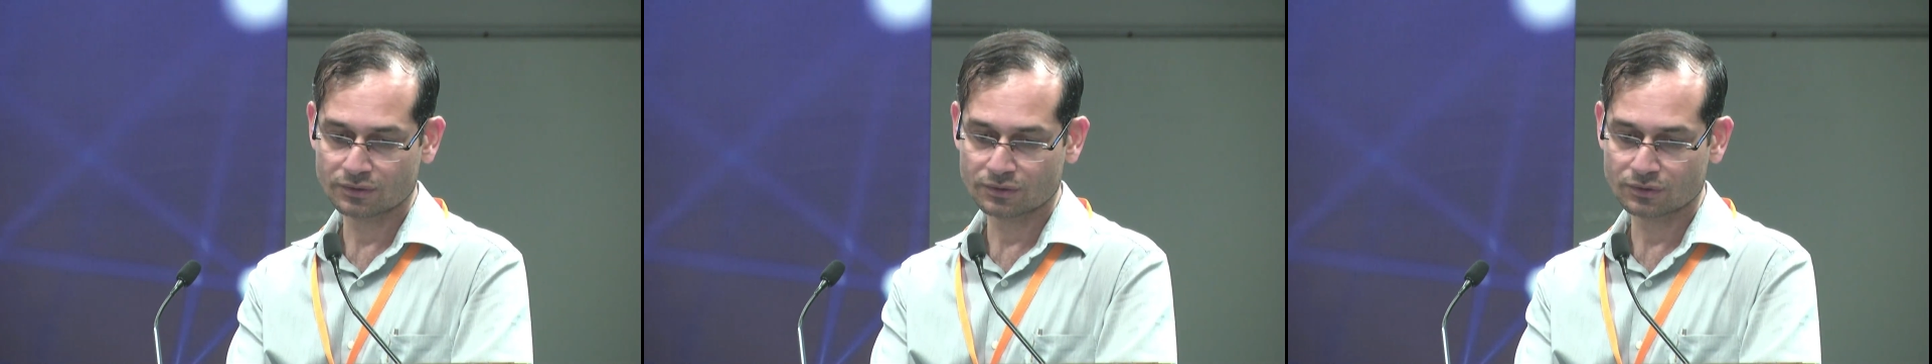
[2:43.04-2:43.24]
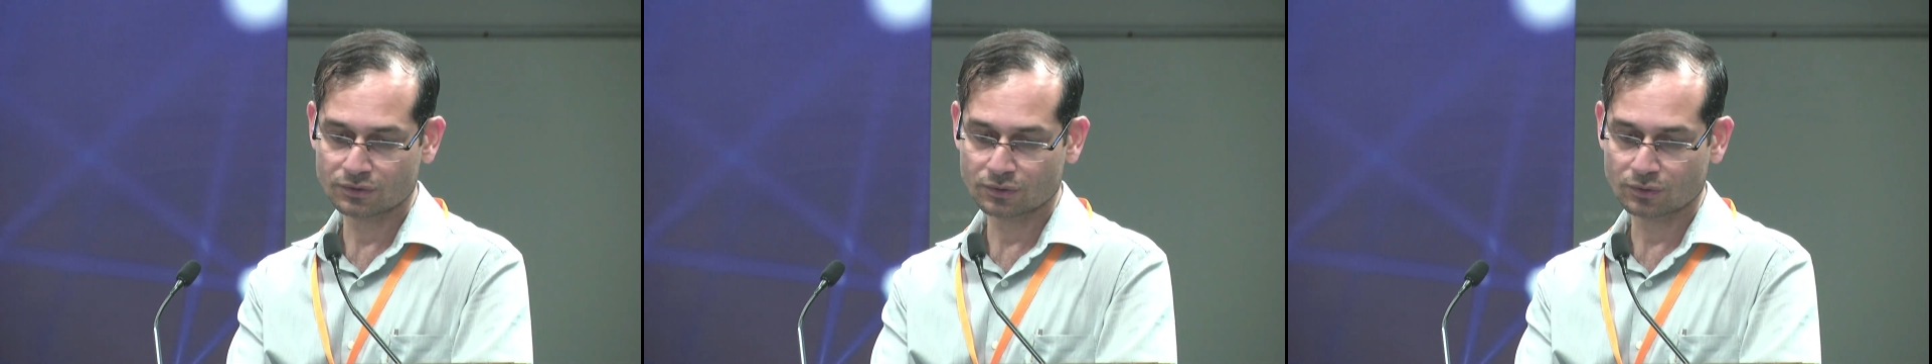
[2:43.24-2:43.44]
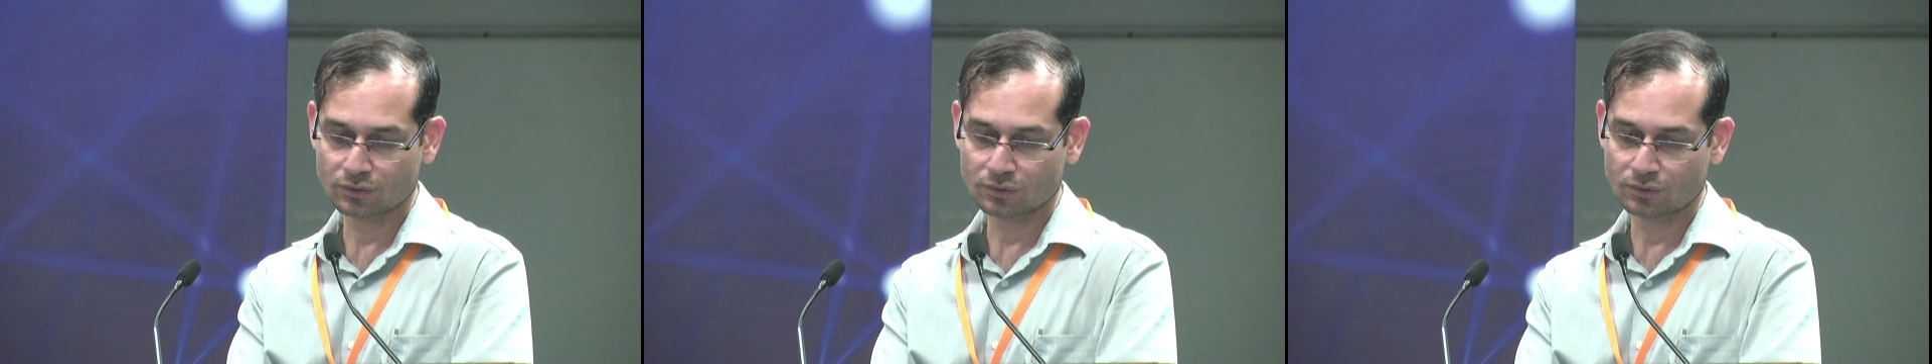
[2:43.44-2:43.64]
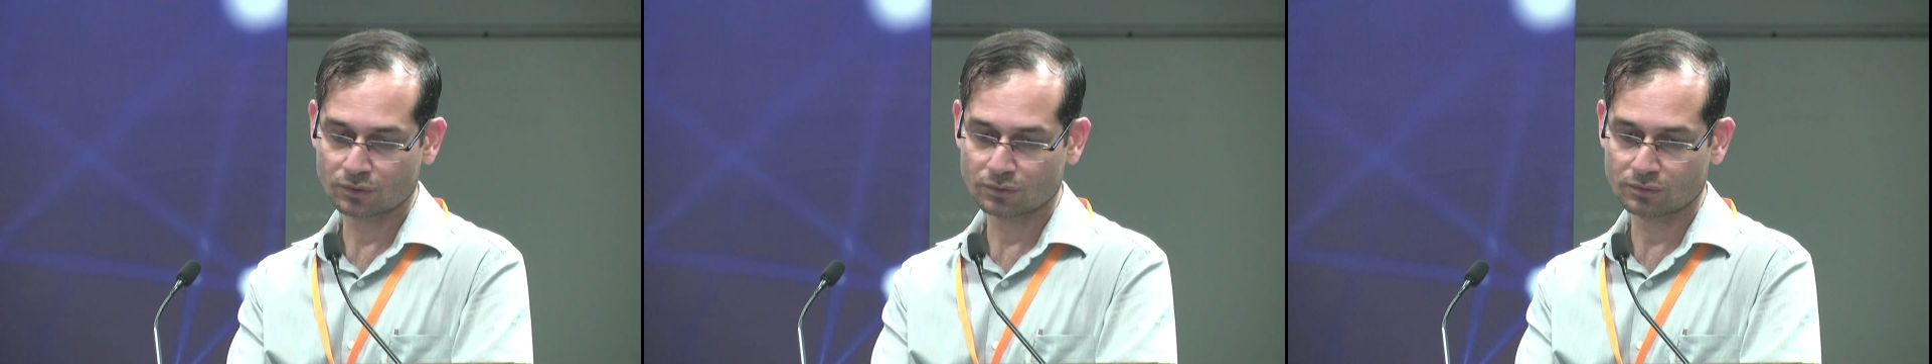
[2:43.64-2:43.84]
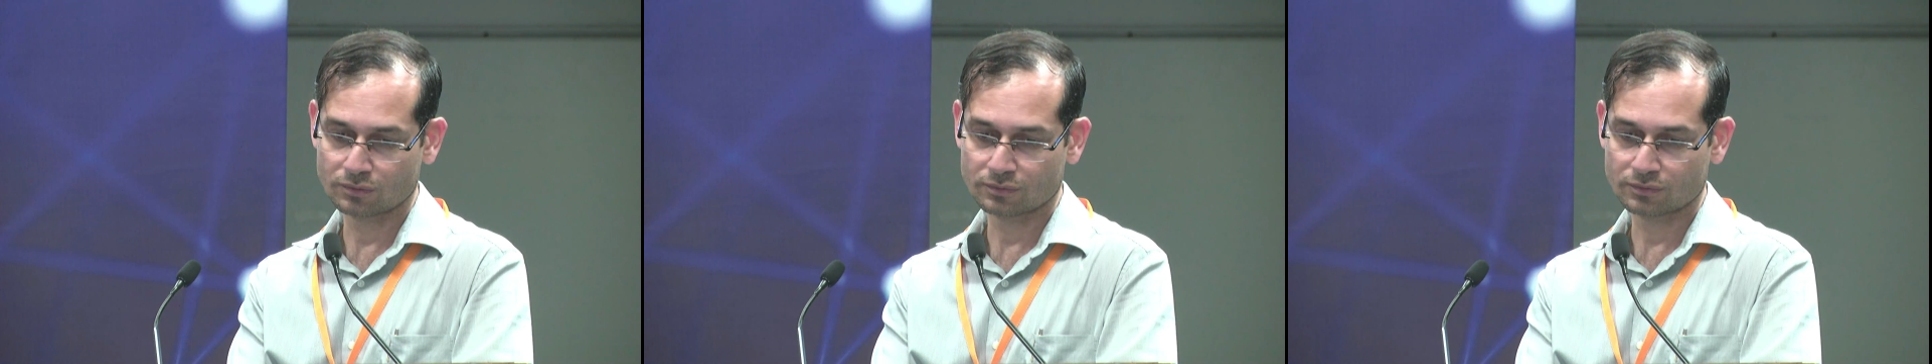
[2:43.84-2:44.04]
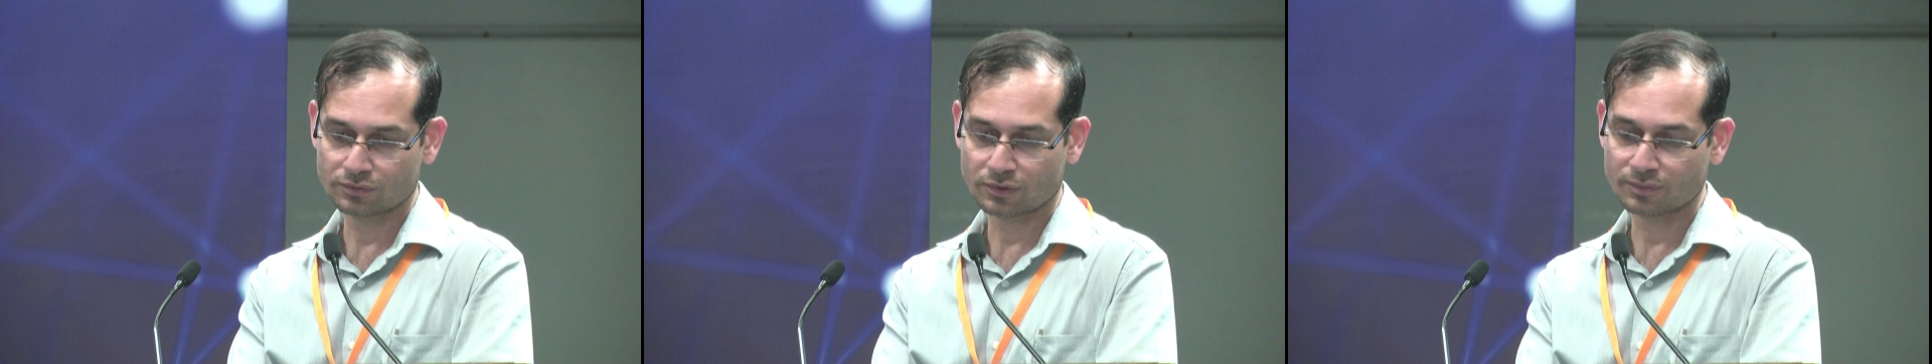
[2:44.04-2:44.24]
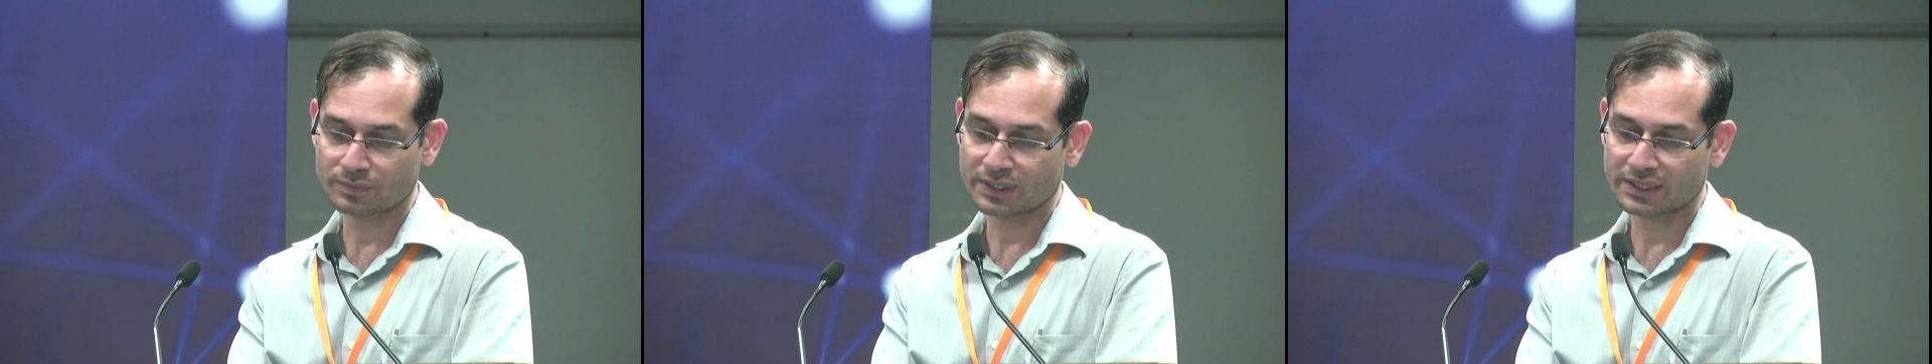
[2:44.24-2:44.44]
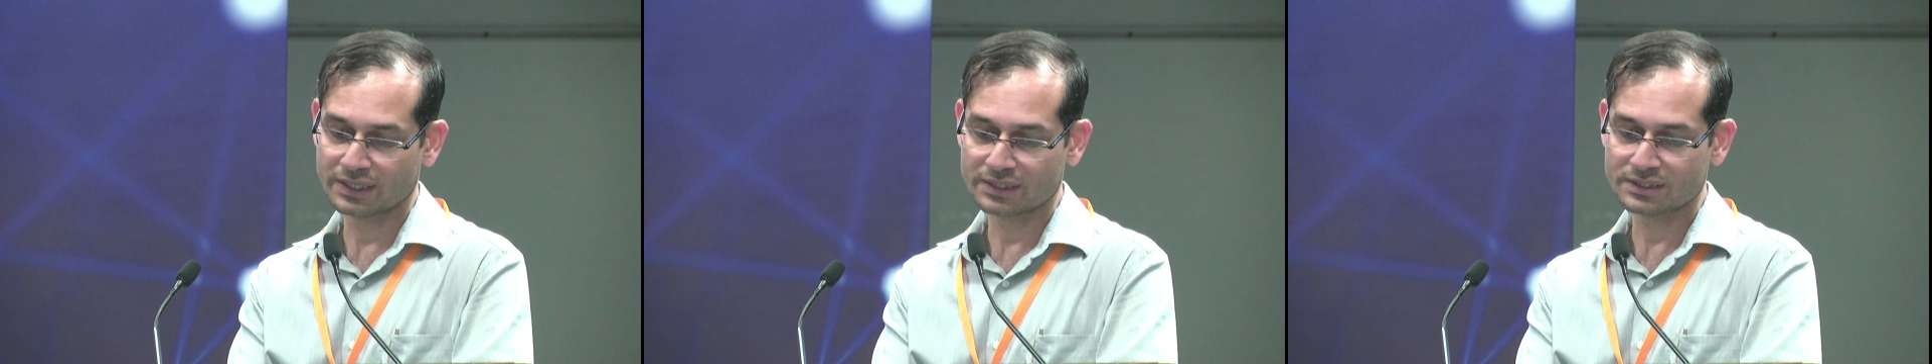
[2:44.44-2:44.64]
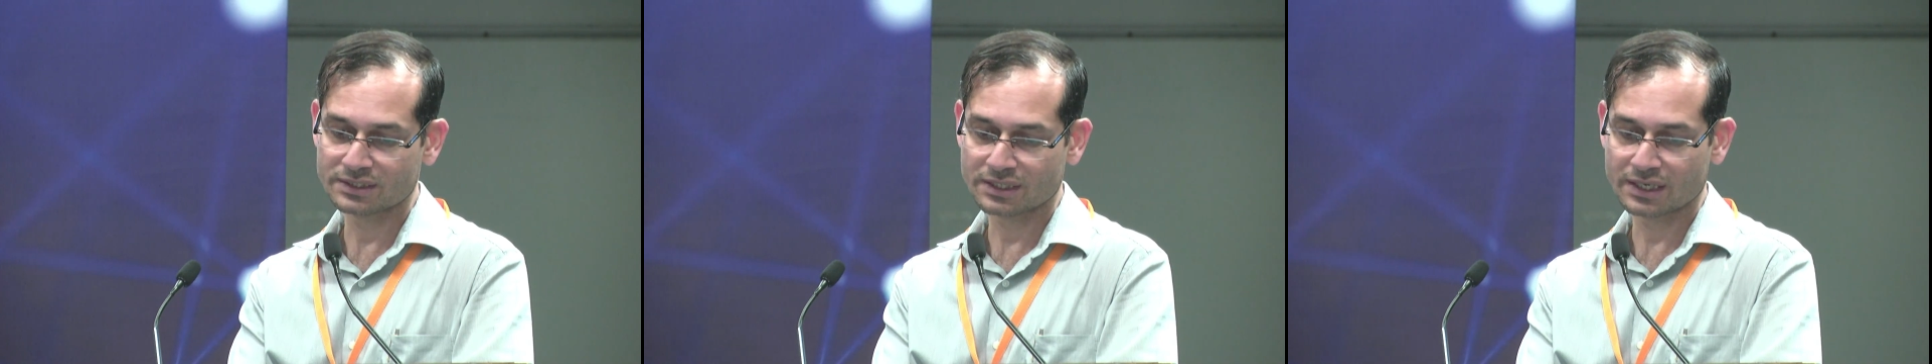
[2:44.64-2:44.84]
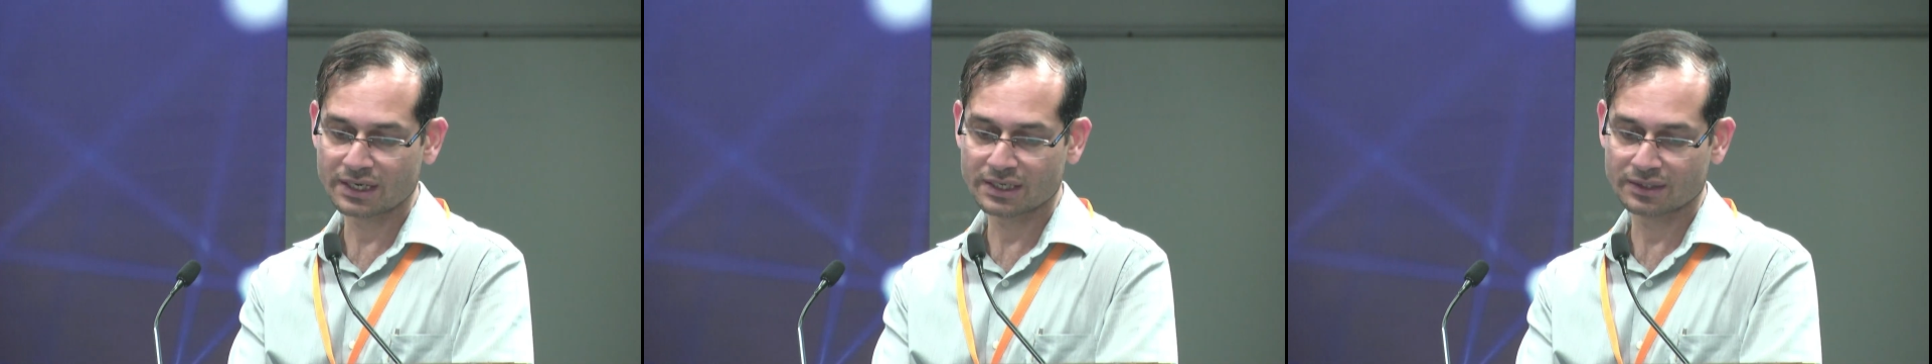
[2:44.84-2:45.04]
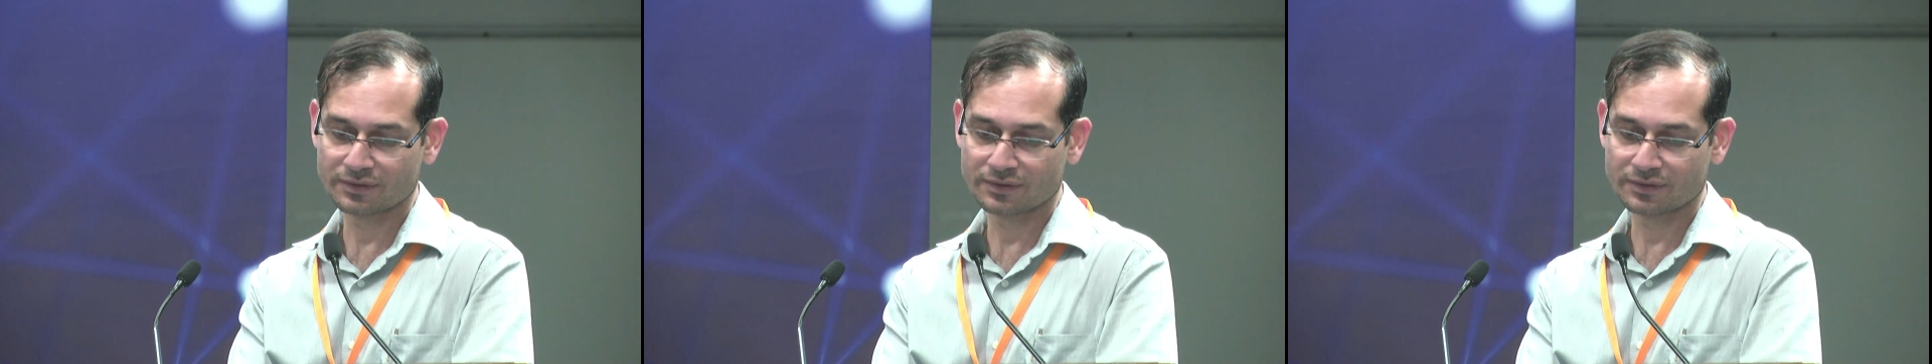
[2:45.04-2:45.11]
So from the industry,